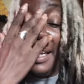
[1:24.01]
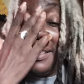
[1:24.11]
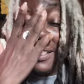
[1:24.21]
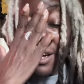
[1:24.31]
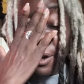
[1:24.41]

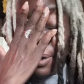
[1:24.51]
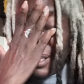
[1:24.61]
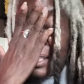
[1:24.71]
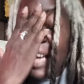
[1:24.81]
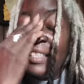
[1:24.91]
And so,
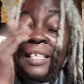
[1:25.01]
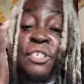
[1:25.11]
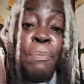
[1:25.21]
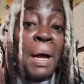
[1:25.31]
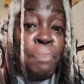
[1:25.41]
now
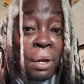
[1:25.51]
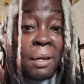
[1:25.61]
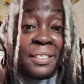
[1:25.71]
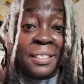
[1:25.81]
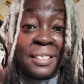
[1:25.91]
these are my
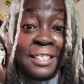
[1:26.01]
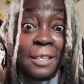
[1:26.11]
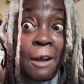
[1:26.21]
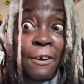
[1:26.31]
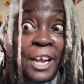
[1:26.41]
bosses,
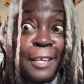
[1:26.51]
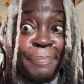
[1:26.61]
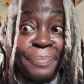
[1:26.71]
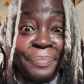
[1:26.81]
all right?